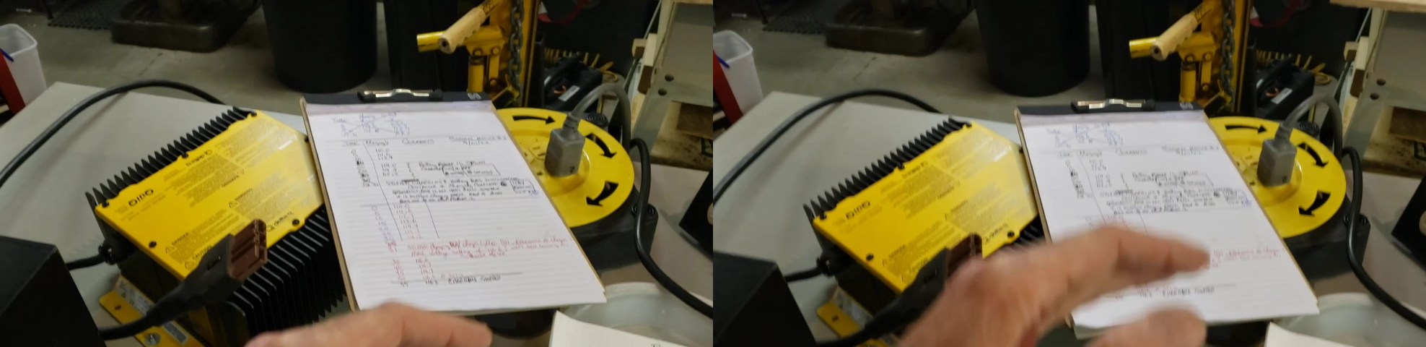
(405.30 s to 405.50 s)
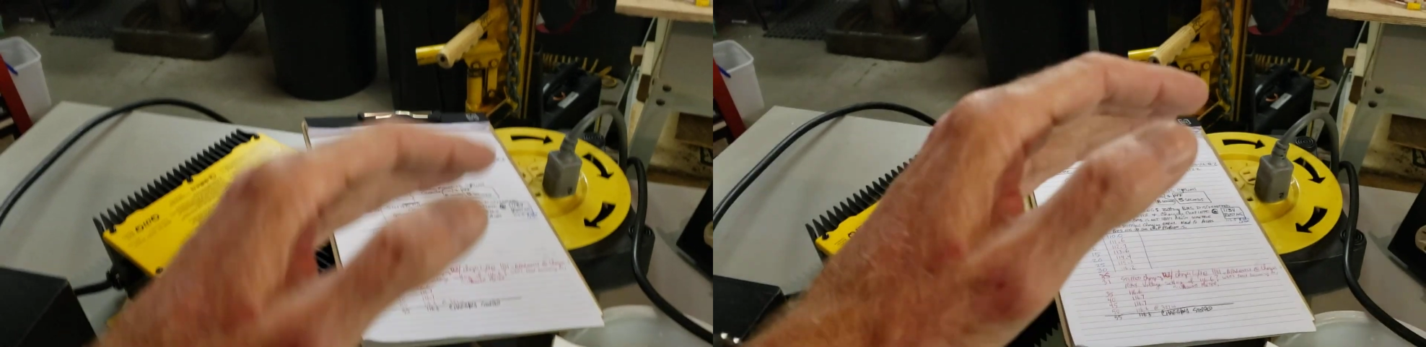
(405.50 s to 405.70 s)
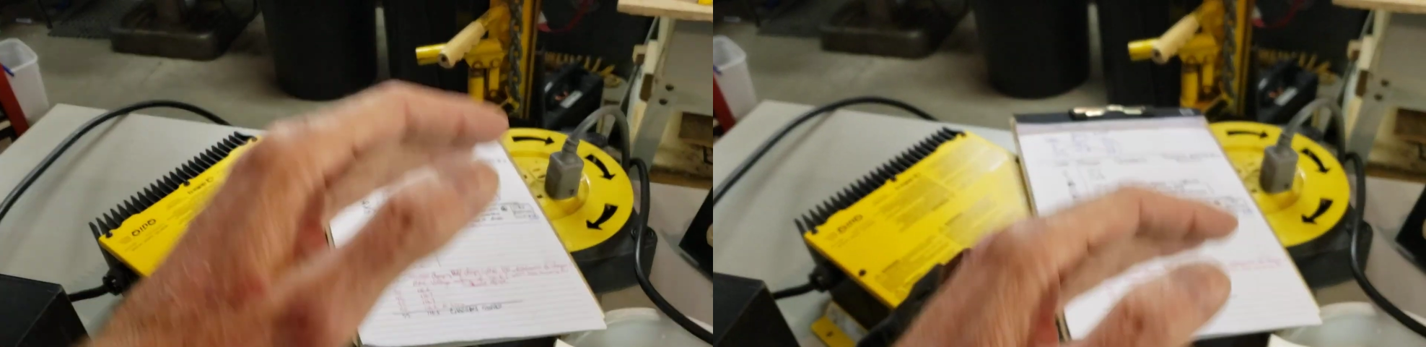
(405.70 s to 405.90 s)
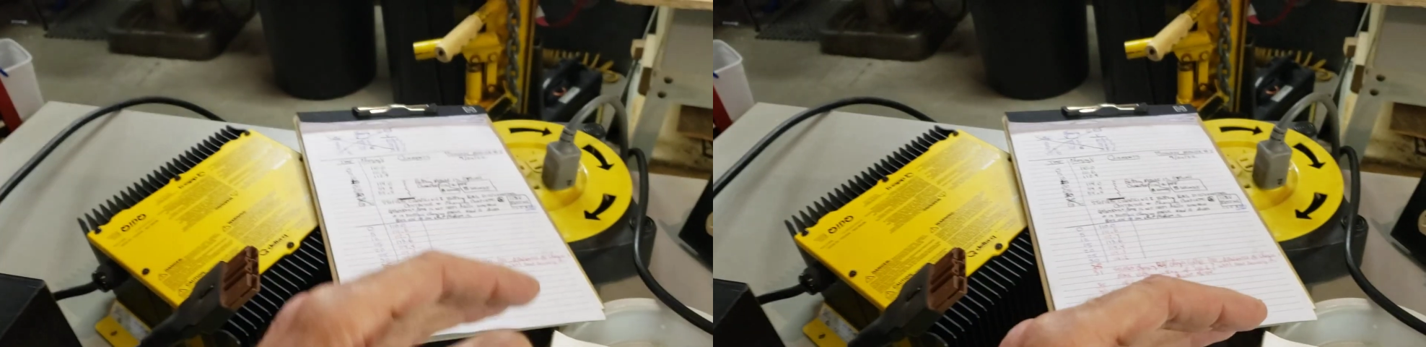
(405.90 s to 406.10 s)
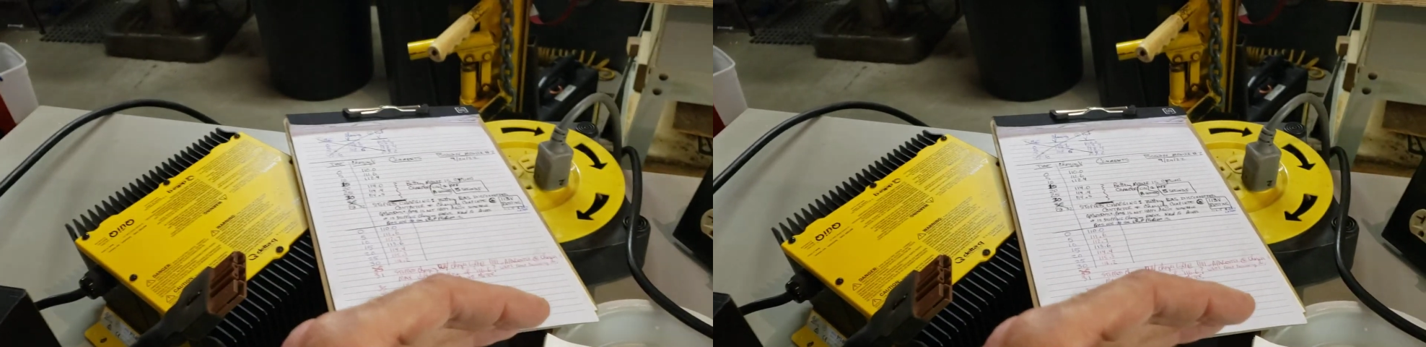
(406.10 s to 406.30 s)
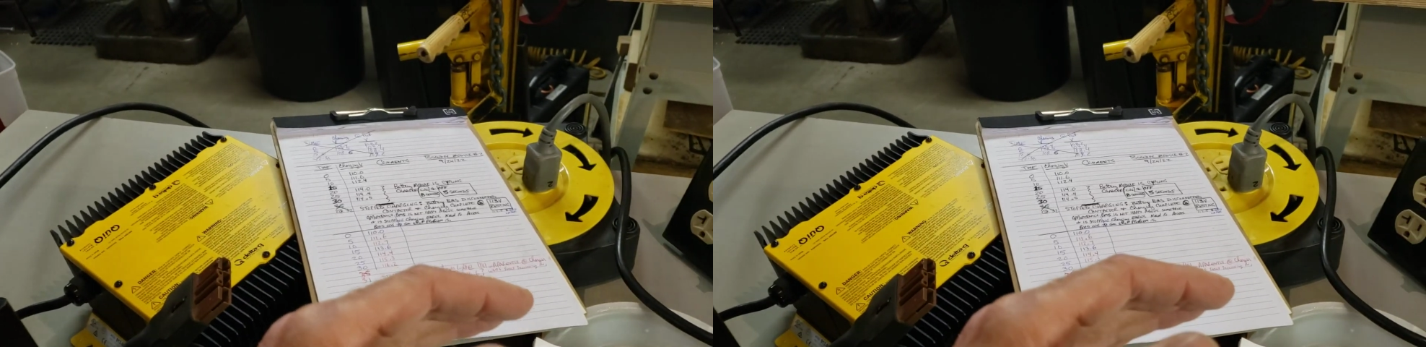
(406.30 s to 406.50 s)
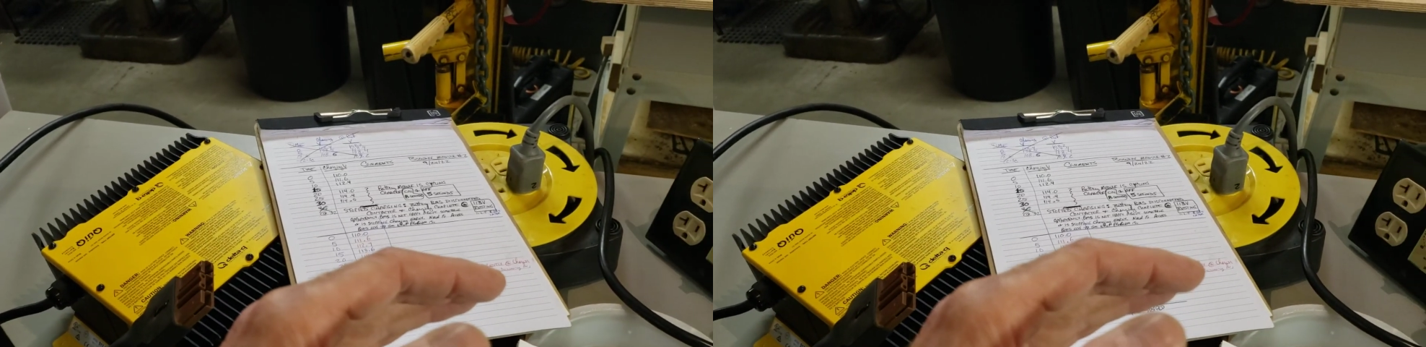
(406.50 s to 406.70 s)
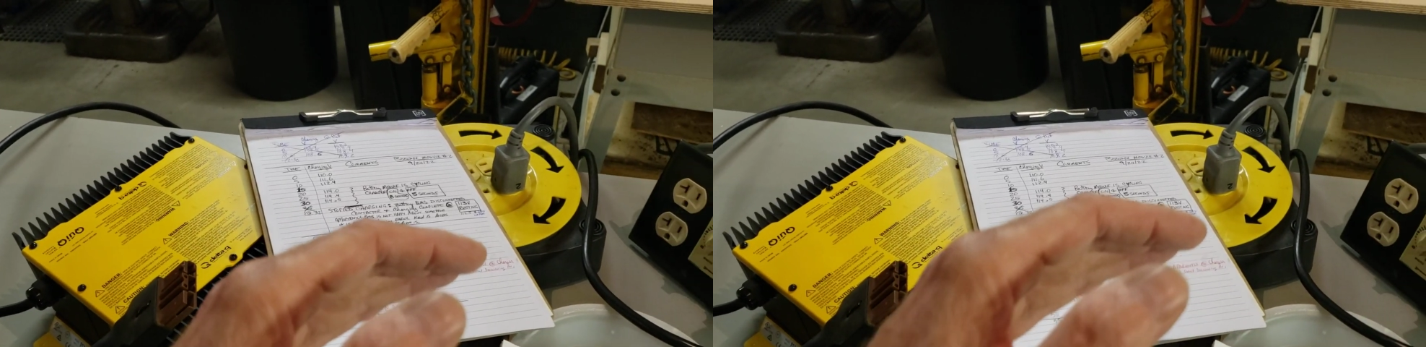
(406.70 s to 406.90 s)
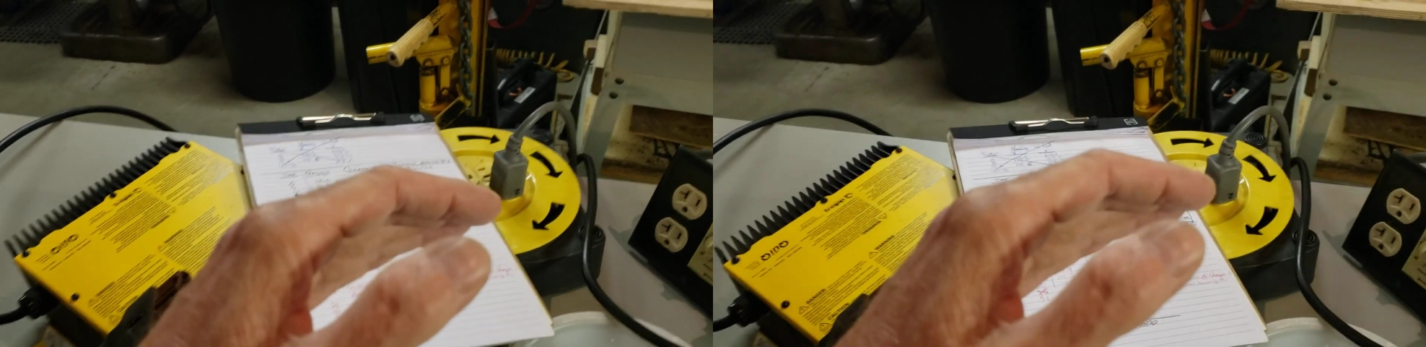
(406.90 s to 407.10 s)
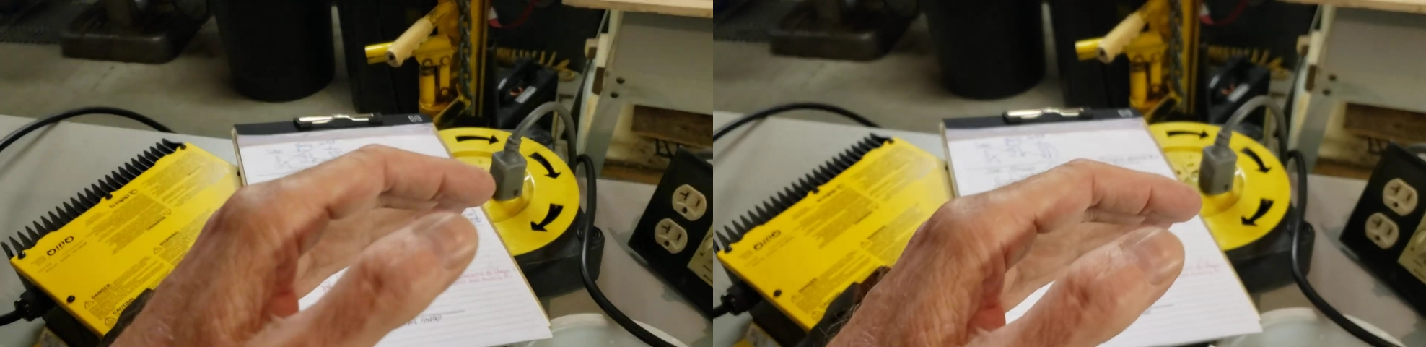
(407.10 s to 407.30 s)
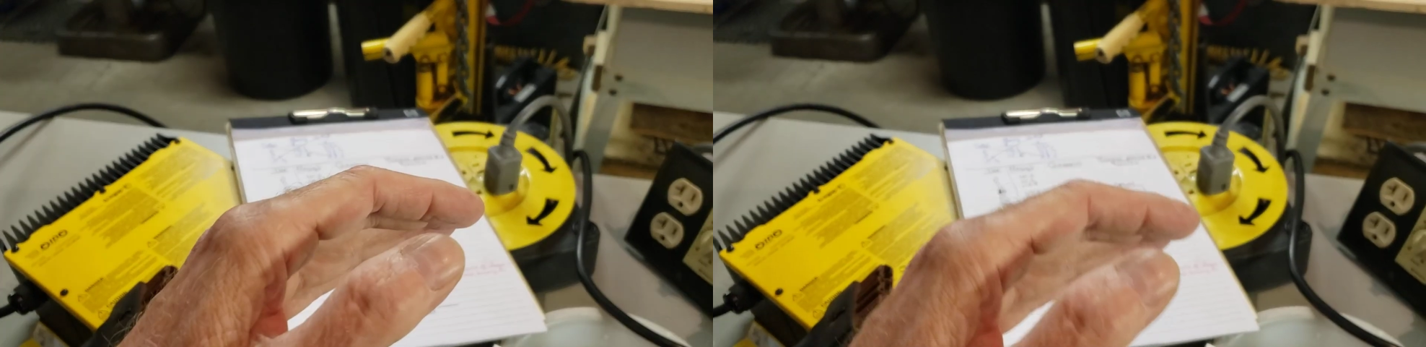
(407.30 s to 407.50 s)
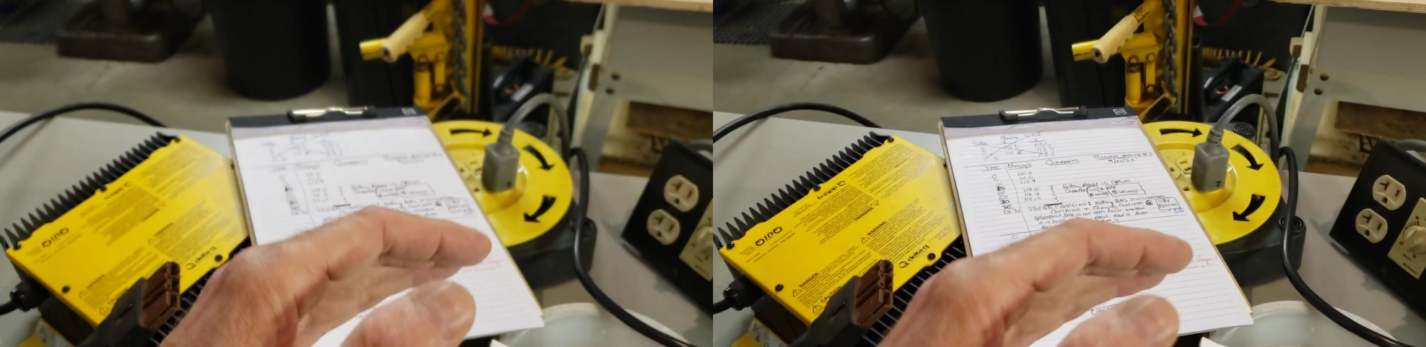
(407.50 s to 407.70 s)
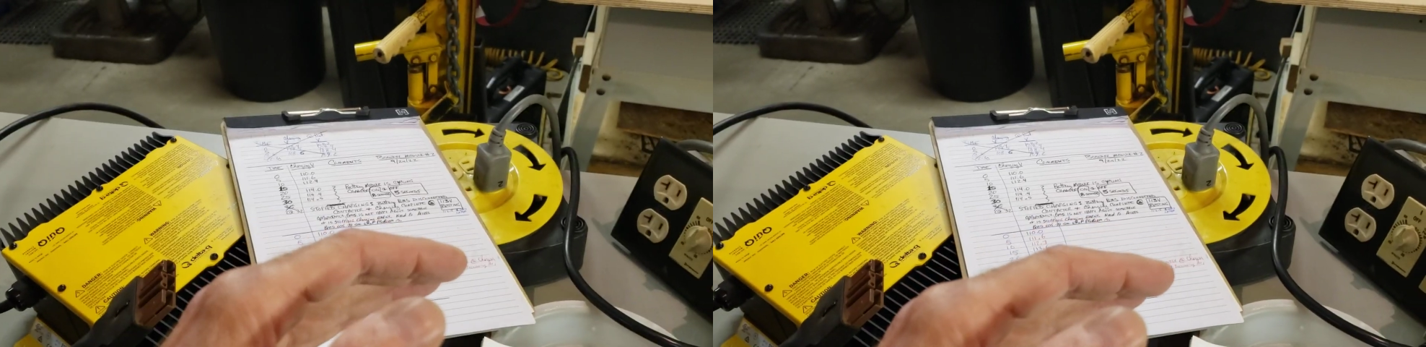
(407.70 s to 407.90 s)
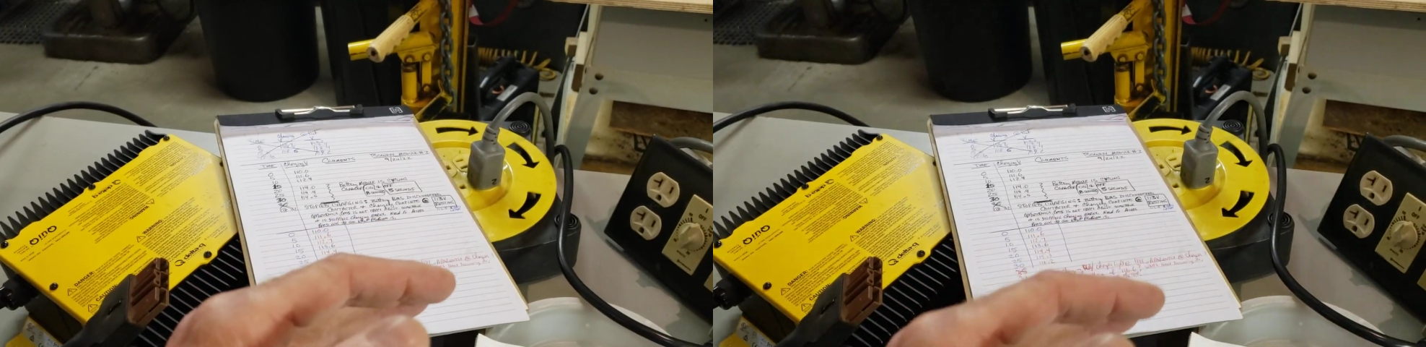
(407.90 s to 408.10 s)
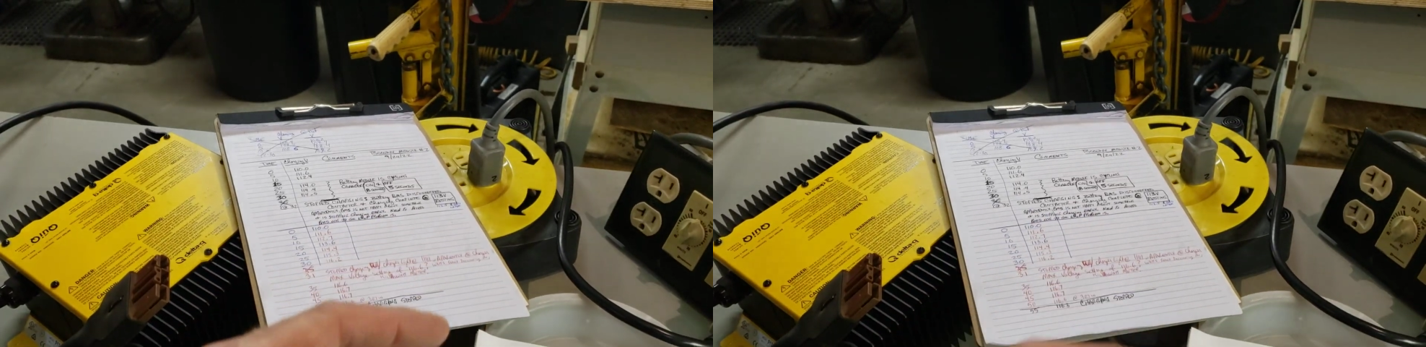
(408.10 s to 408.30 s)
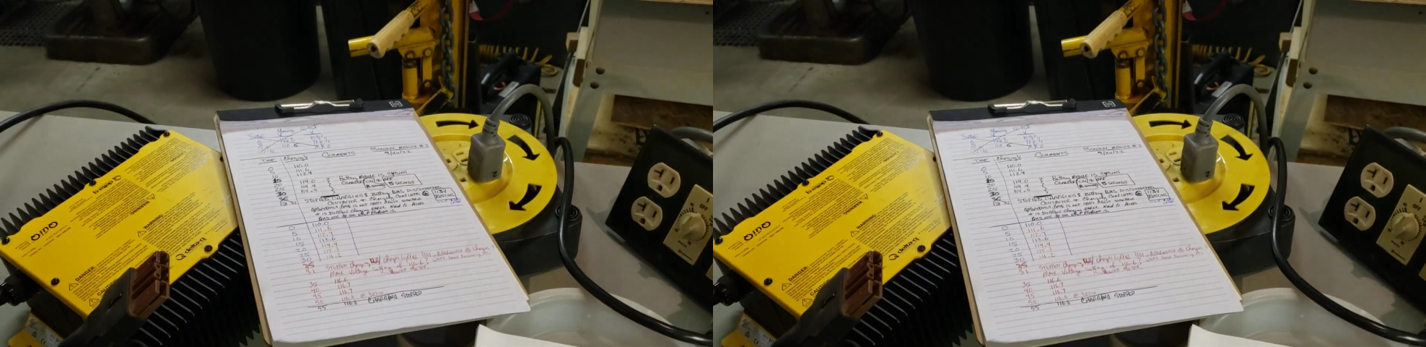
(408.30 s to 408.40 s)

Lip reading: (no speaker visible)